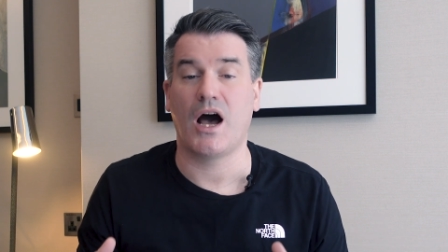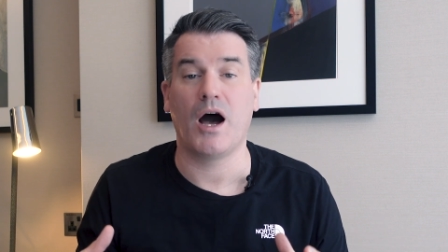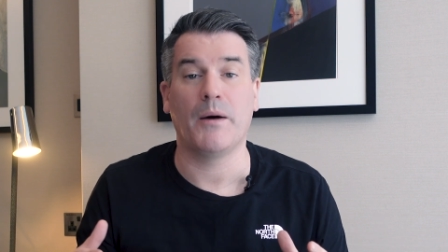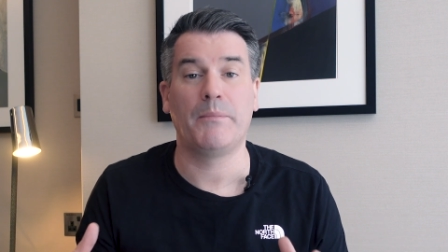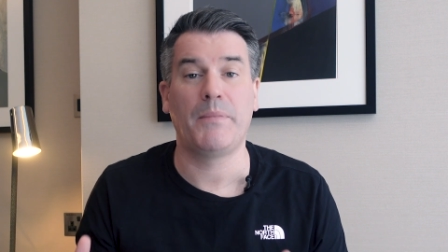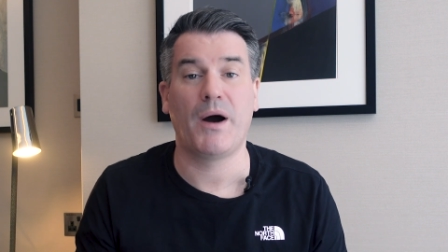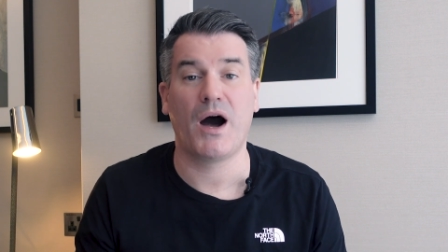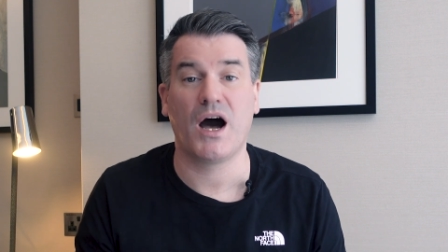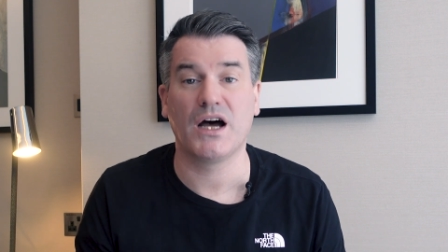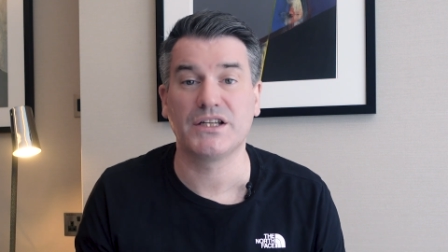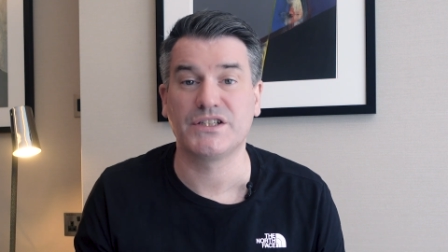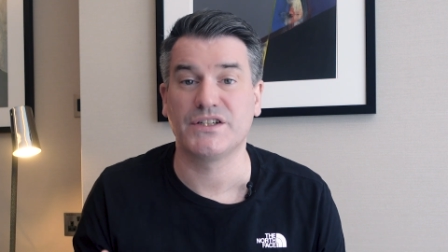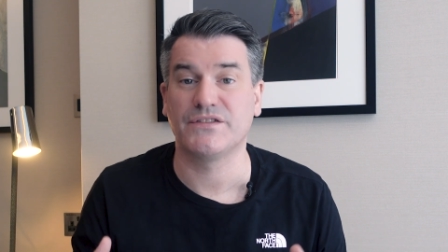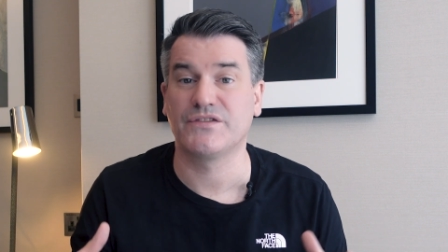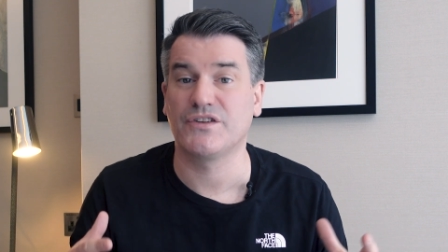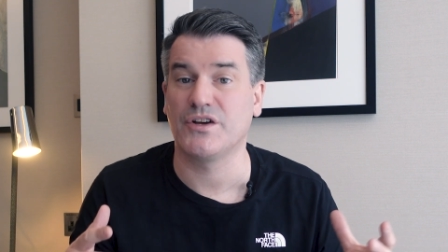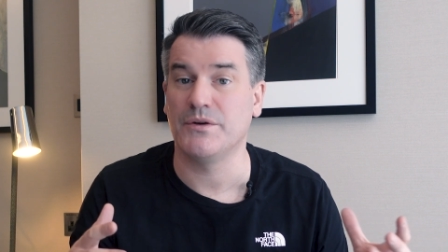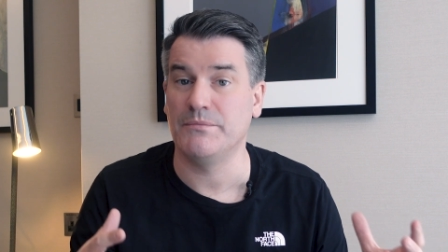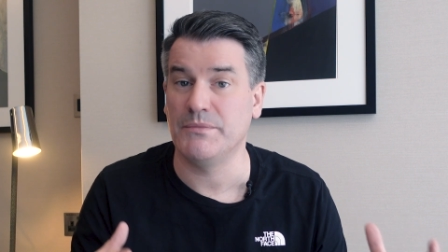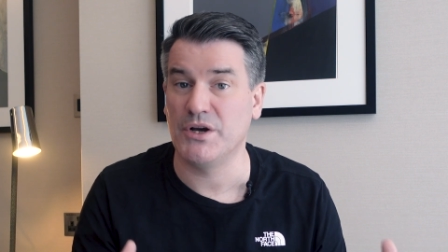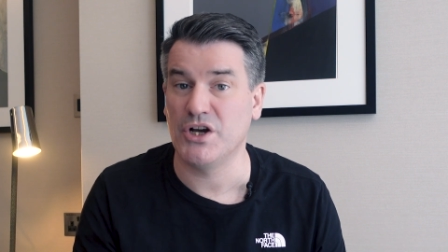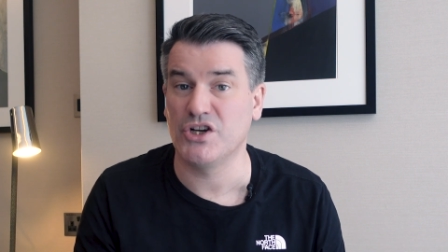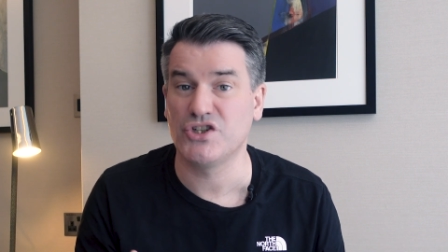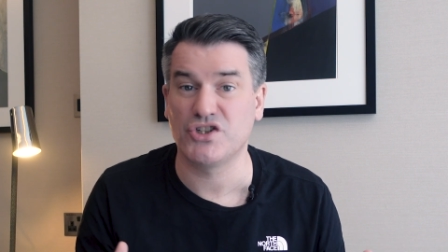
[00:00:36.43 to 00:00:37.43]
are part of
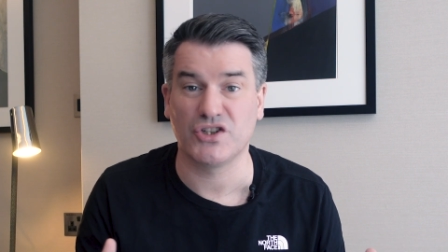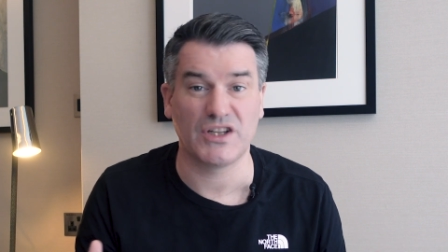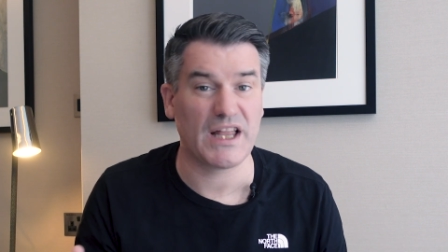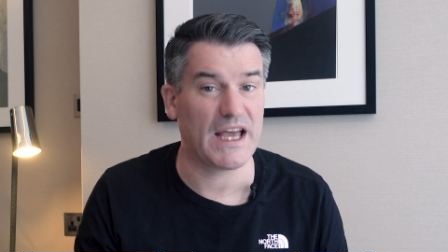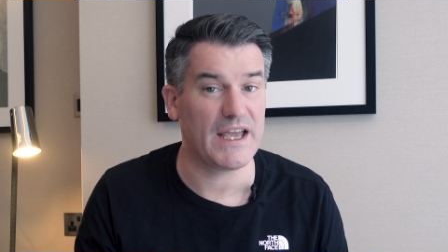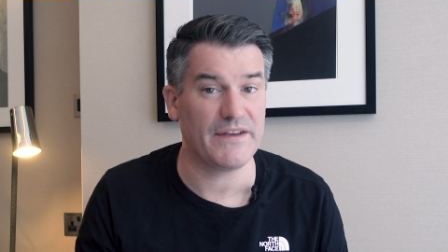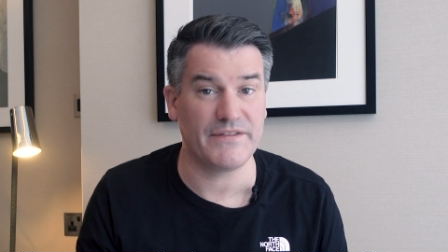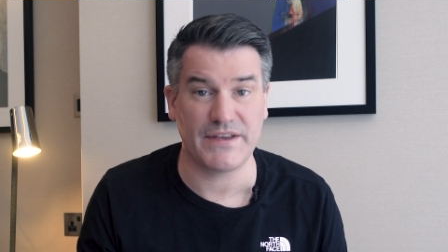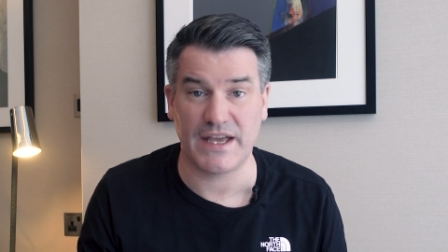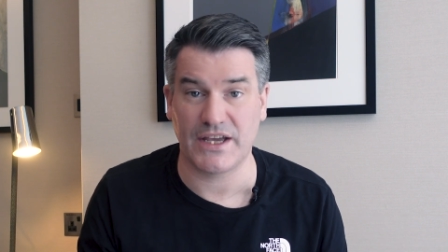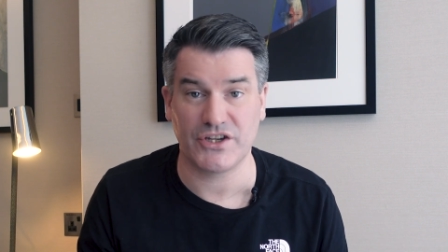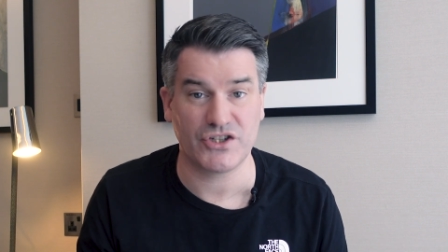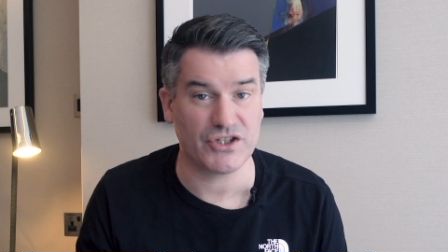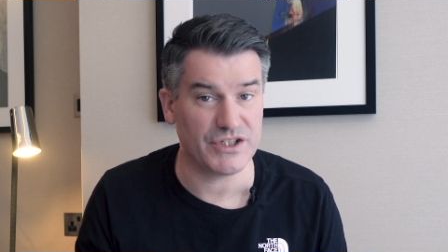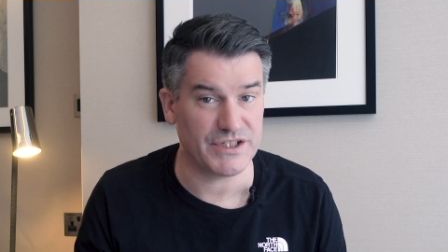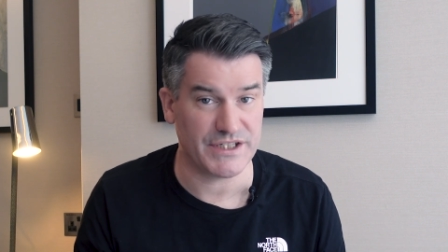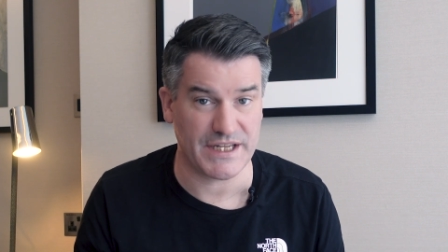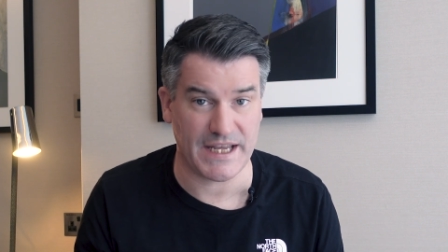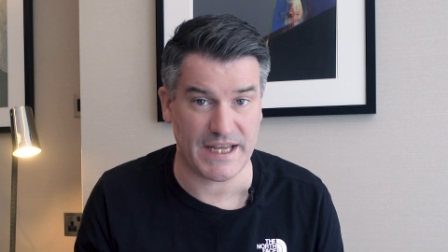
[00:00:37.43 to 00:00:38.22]
commercial aviation